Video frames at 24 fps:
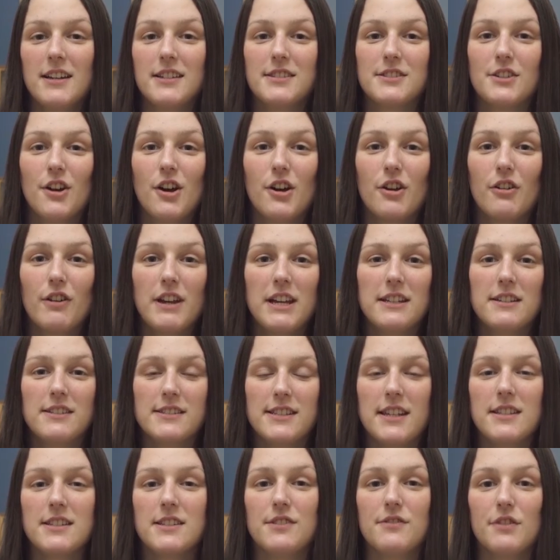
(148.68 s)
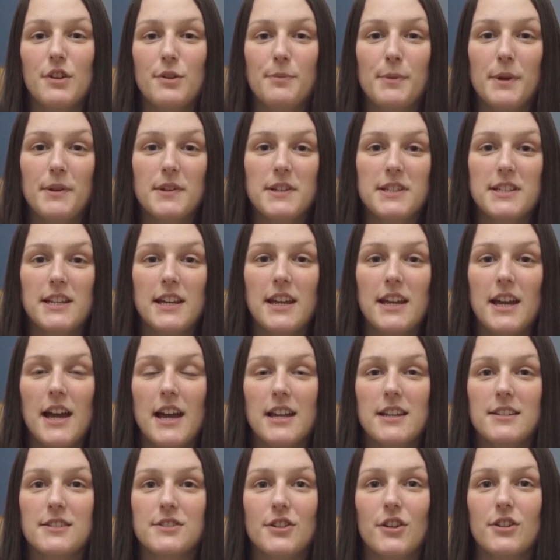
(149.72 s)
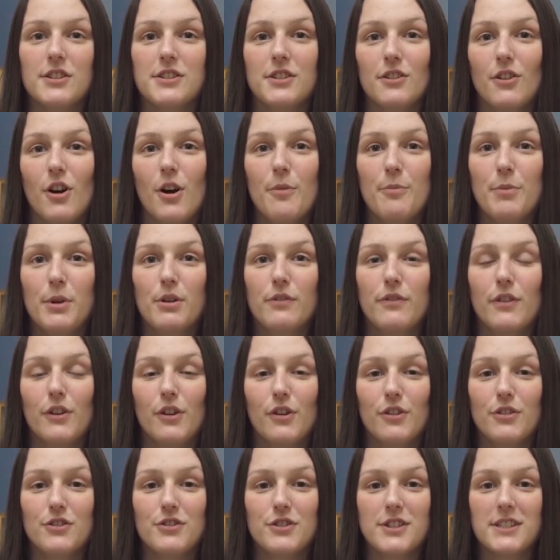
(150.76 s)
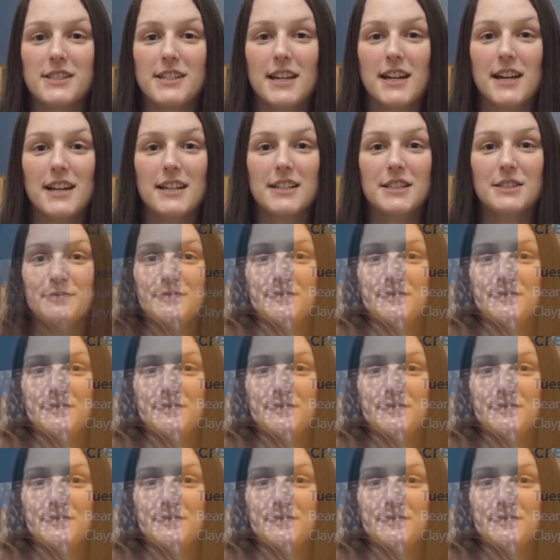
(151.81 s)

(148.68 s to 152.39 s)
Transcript: It's got a great sense of community, and it's also got beautiful countryside.